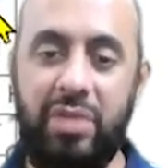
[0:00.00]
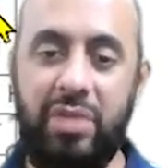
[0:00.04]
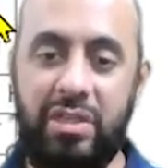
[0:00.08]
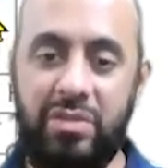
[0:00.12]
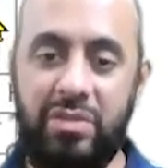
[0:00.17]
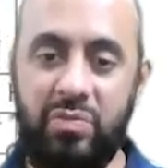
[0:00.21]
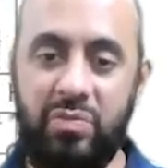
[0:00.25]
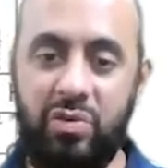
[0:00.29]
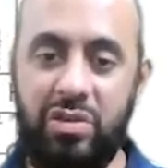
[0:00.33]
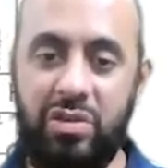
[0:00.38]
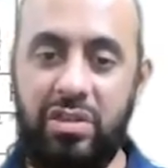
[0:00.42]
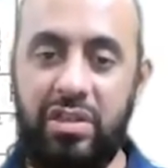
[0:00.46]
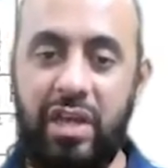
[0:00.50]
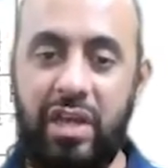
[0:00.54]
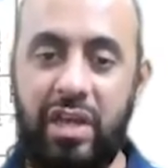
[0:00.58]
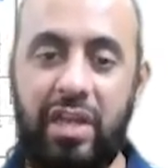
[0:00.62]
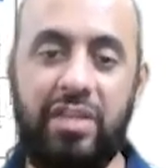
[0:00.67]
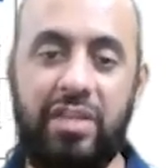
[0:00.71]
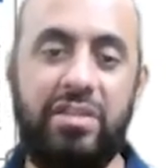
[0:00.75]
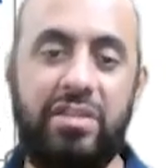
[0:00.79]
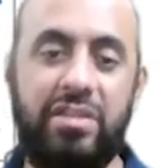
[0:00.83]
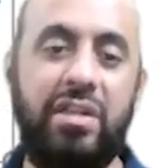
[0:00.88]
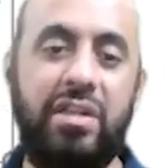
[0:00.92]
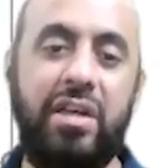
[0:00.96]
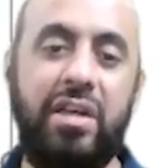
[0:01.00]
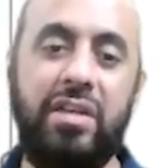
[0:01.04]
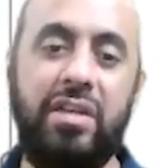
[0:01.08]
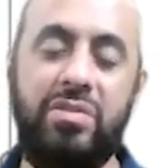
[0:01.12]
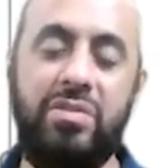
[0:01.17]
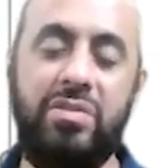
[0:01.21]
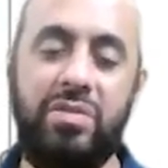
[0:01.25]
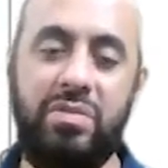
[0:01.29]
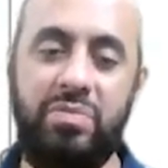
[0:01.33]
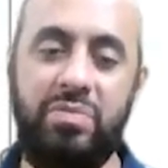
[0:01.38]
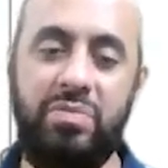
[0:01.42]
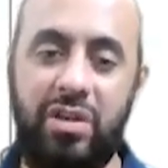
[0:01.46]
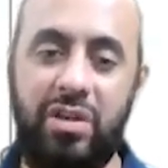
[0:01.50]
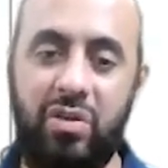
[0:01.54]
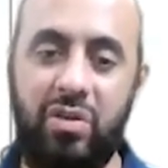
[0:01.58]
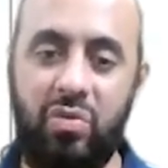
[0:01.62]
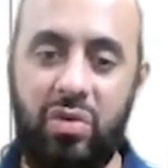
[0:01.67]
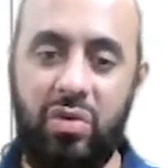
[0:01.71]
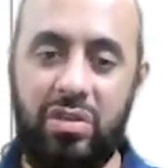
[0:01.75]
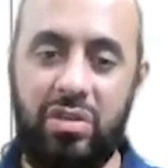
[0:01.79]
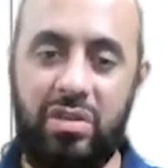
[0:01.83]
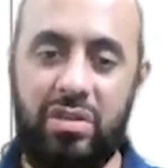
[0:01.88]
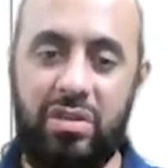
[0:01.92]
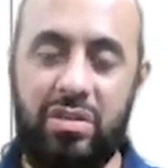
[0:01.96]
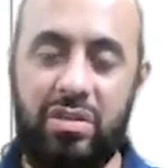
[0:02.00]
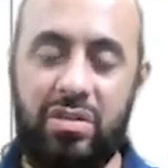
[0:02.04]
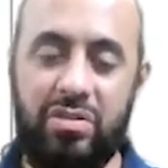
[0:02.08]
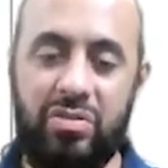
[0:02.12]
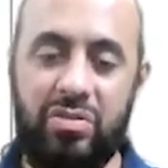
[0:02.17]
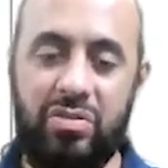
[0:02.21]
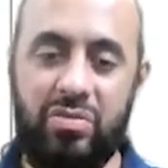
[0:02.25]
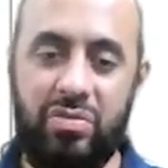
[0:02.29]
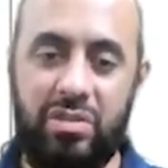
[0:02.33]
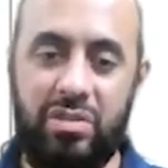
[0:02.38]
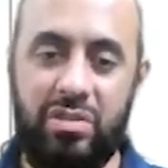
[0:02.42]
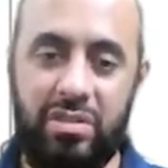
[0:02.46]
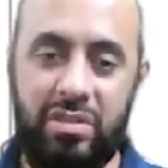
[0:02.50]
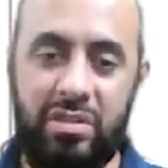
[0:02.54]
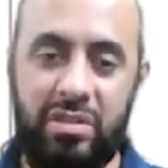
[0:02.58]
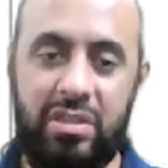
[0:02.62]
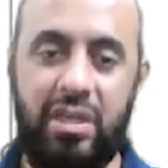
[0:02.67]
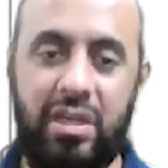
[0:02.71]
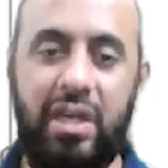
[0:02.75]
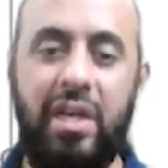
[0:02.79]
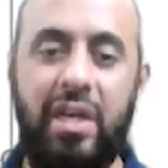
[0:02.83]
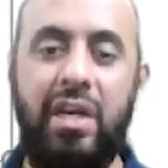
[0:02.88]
much more intelligent as compared to other students